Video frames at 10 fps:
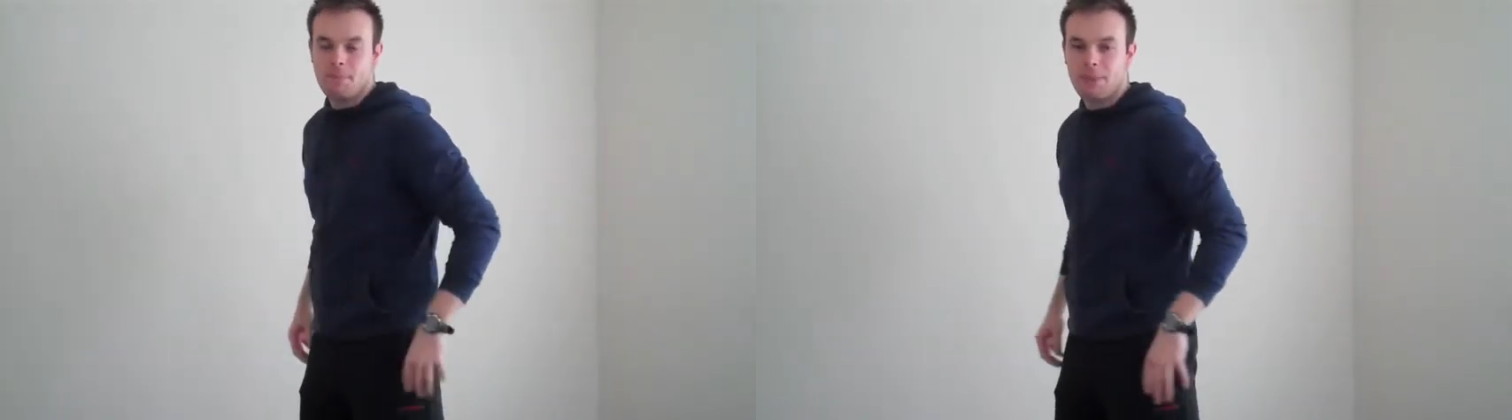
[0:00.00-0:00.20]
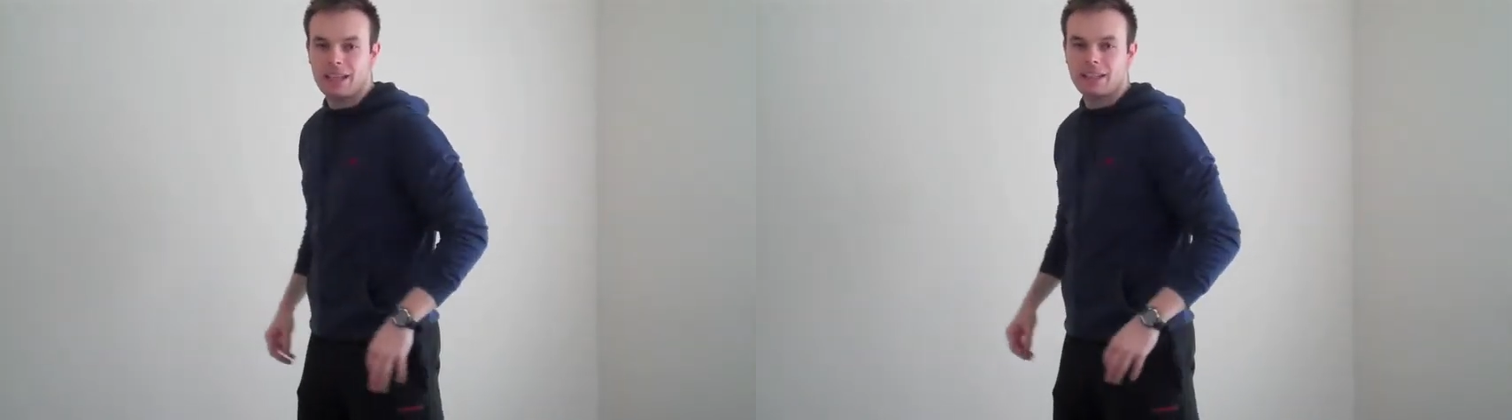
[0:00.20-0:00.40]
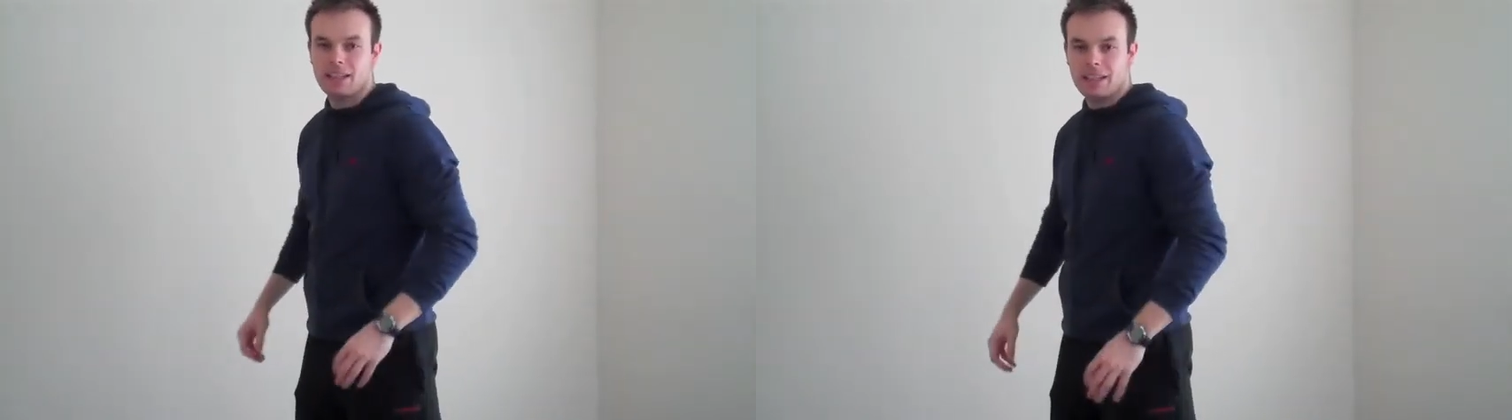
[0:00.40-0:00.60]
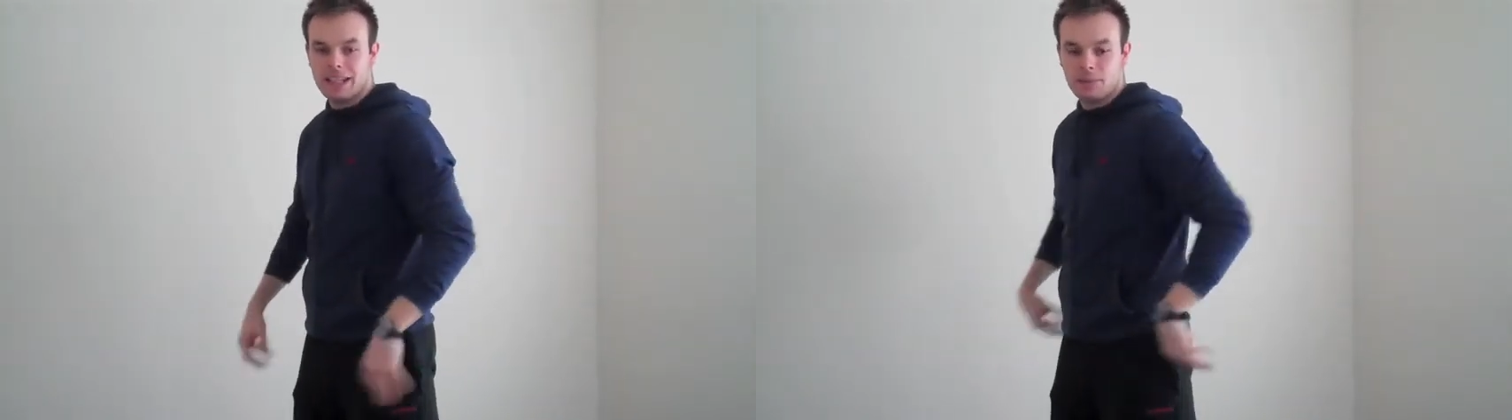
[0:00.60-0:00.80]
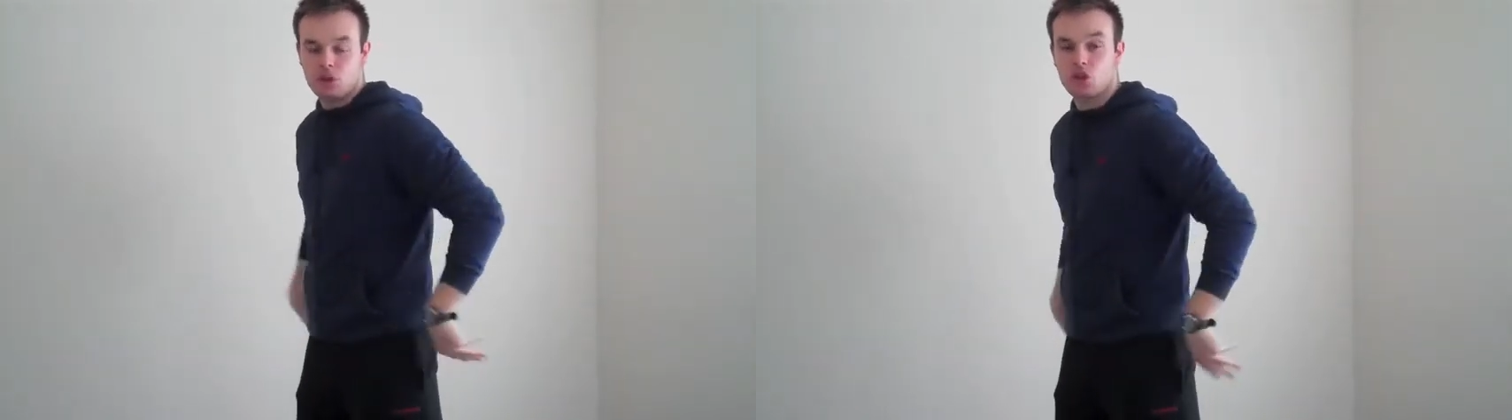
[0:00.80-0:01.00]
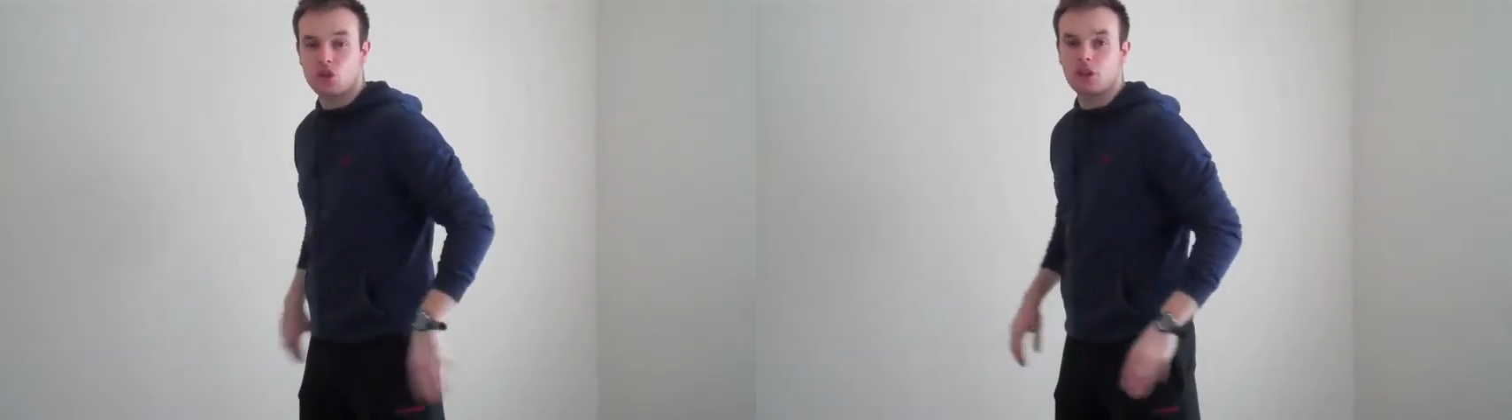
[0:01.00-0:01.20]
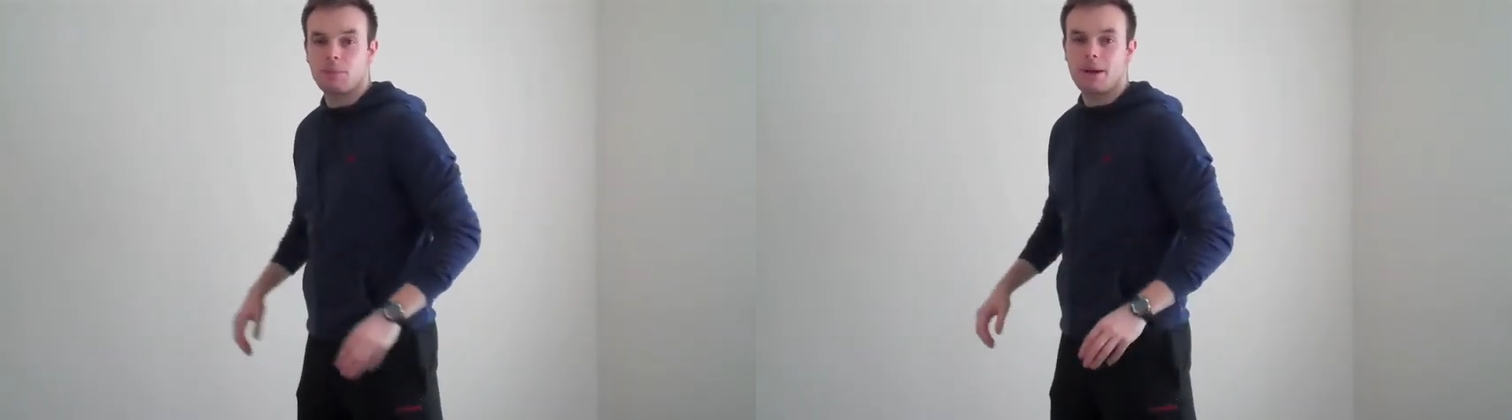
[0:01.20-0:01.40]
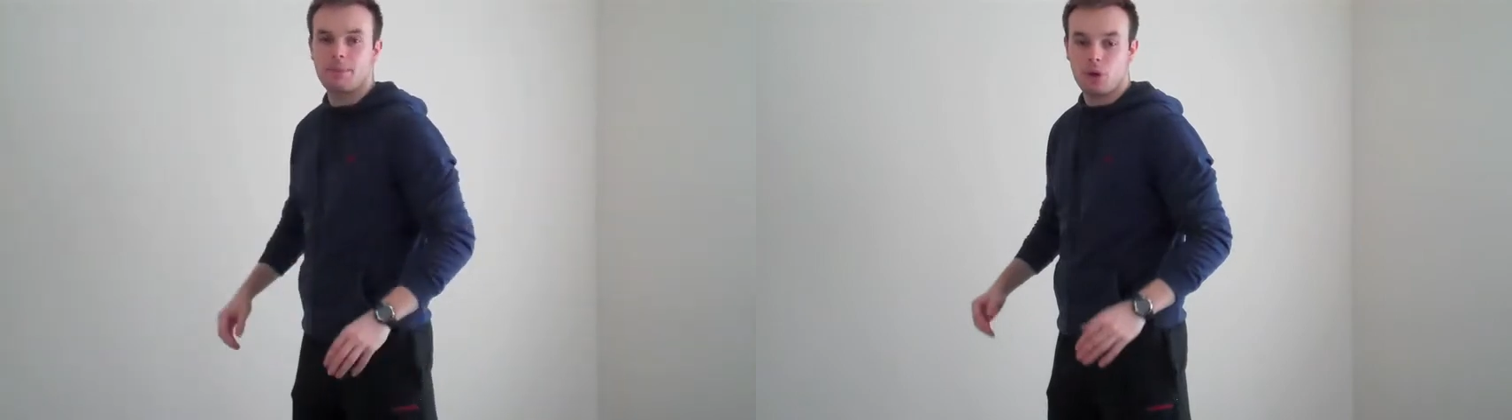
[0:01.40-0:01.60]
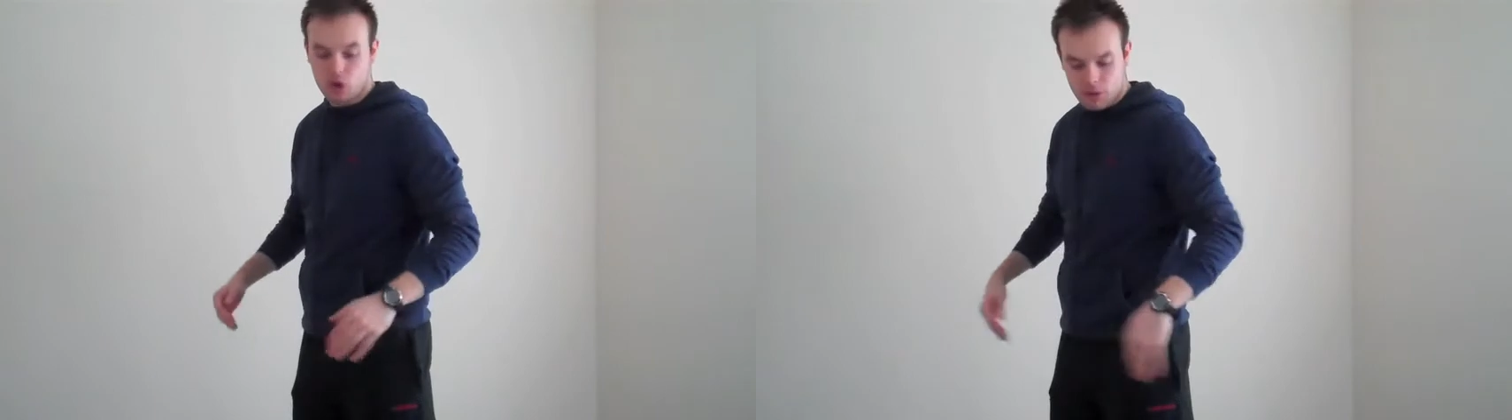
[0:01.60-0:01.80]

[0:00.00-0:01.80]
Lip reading: bend at the knee, we're just going to push